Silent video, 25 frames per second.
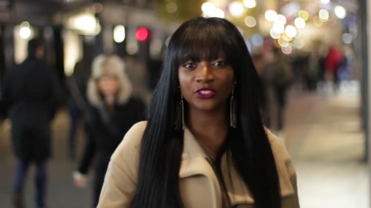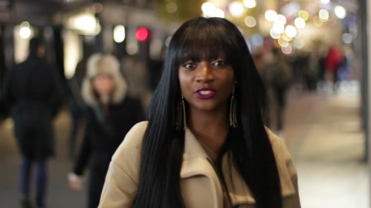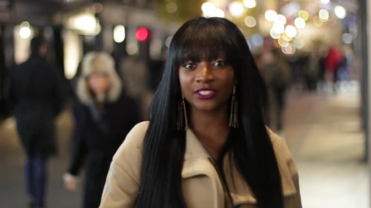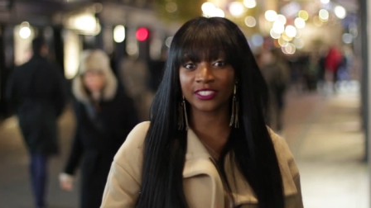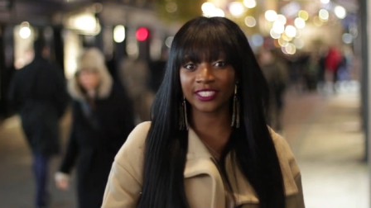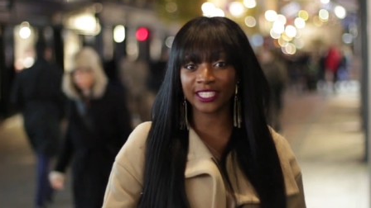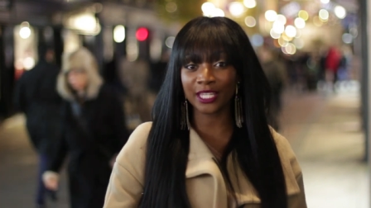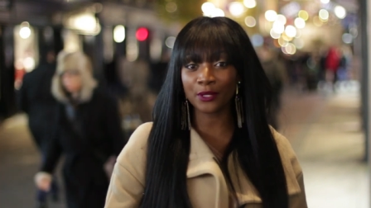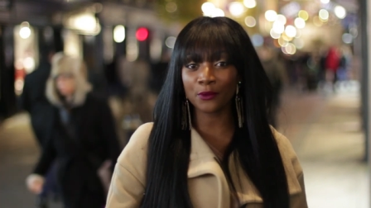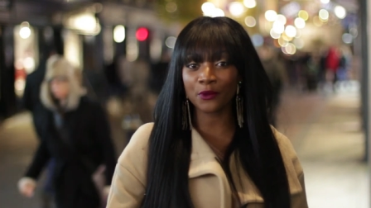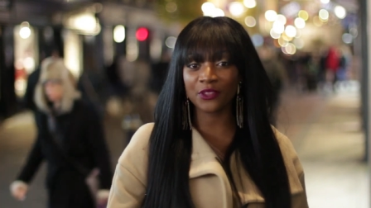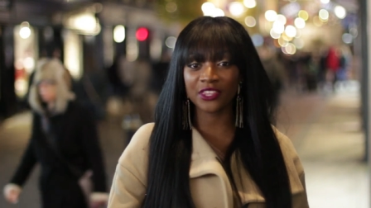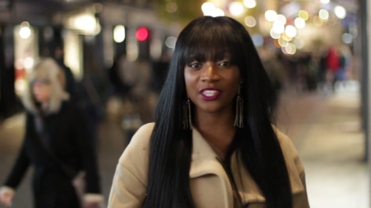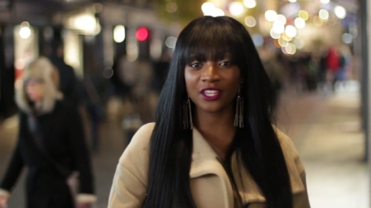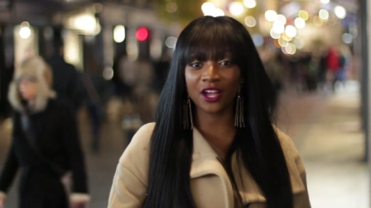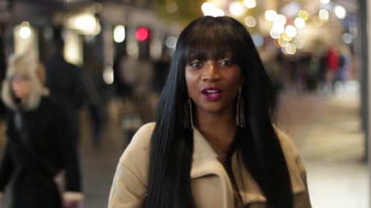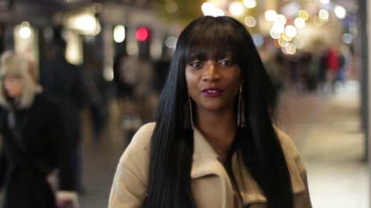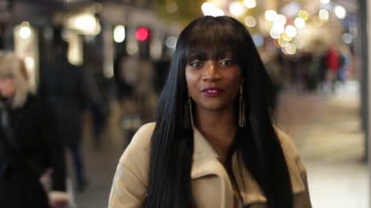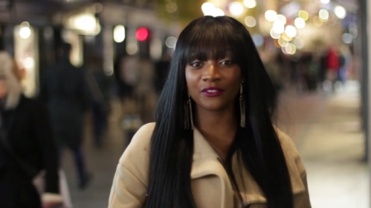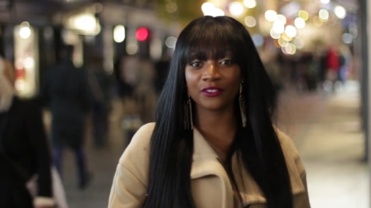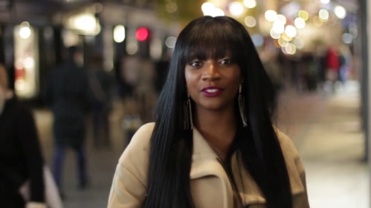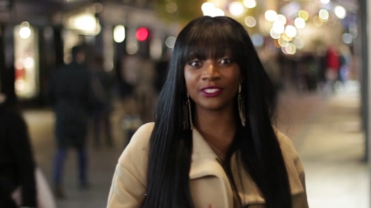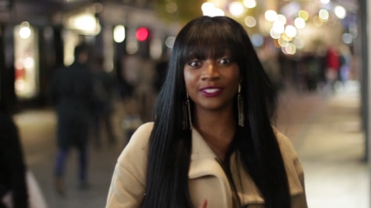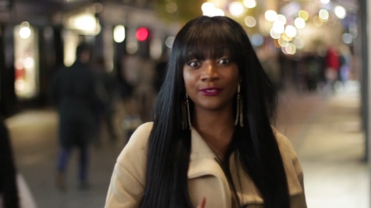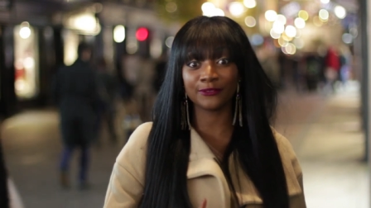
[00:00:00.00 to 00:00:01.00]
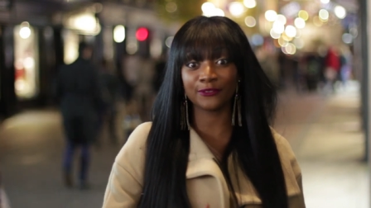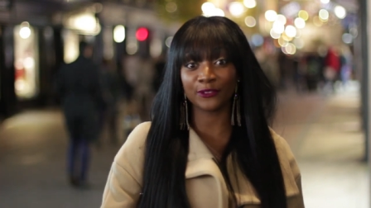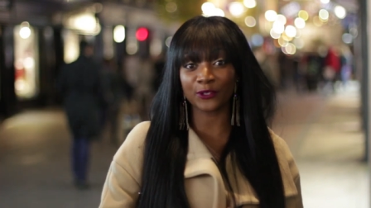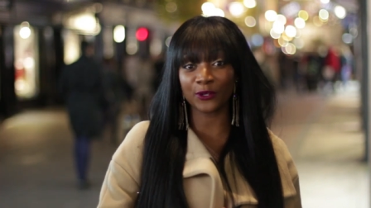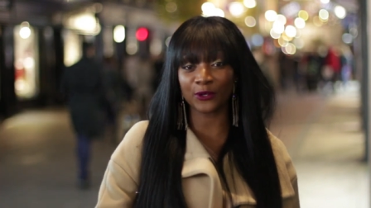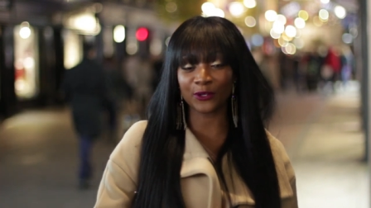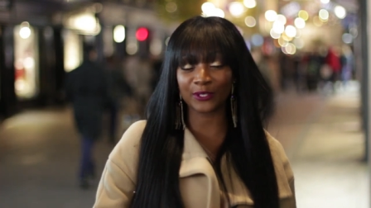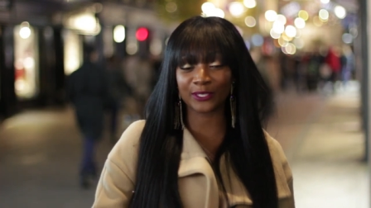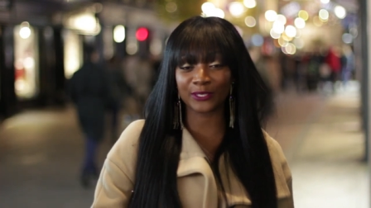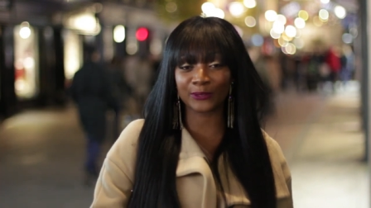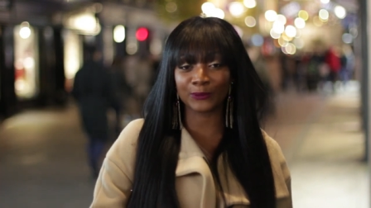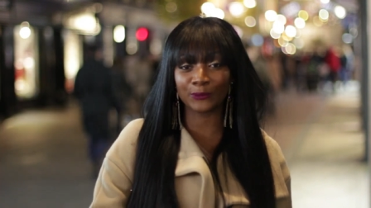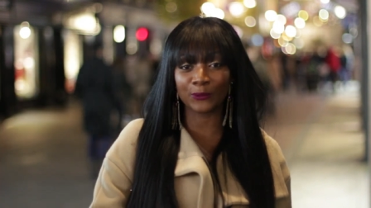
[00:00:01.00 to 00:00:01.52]
to see what the other
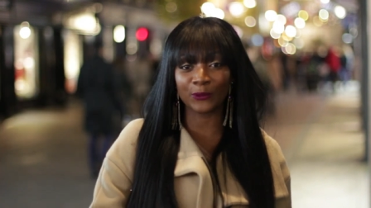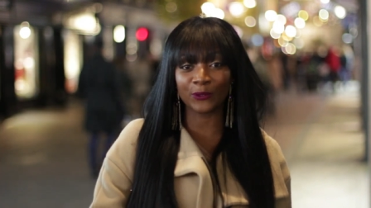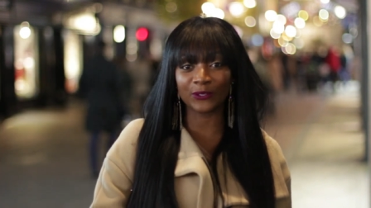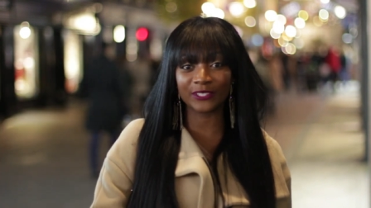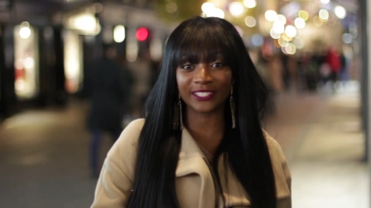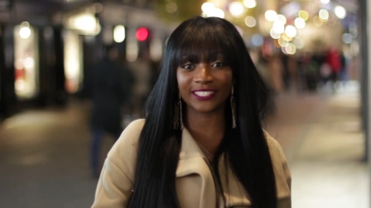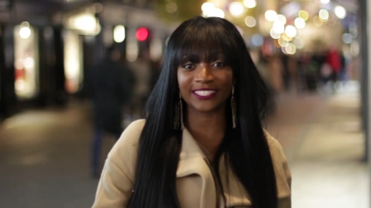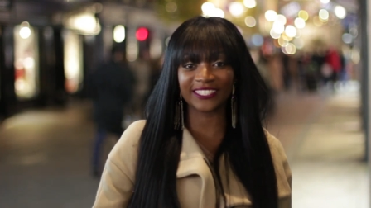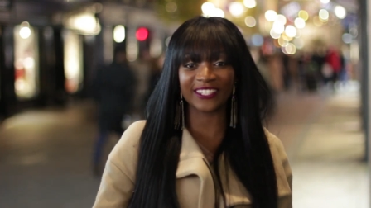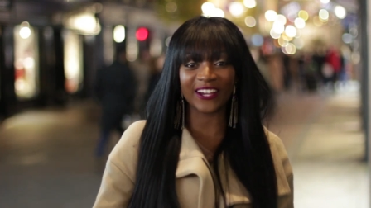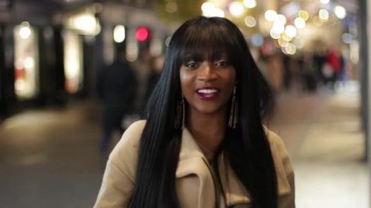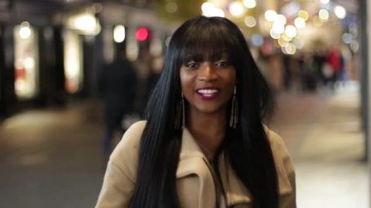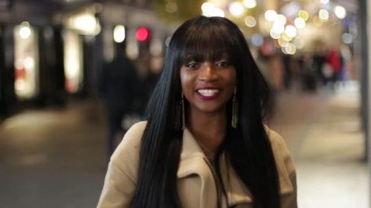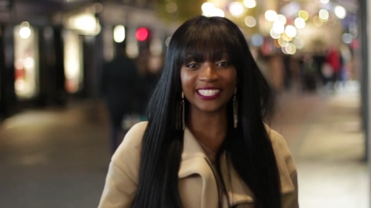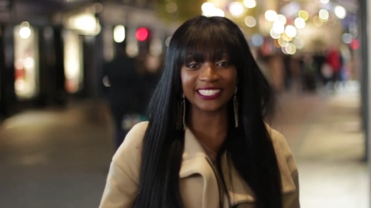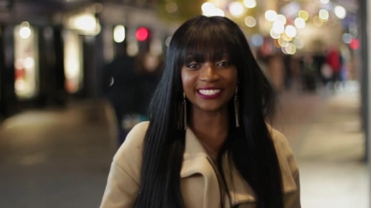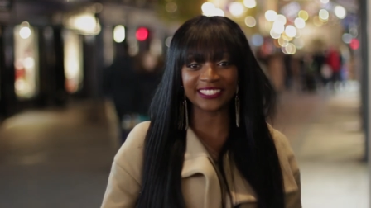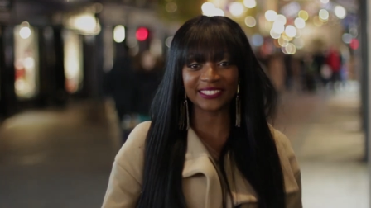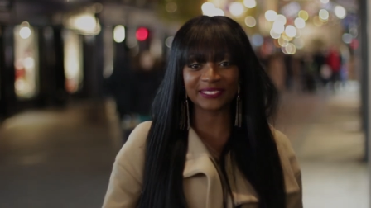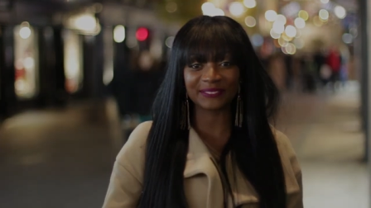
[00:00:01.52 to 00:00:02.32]
vloggers wore tonight.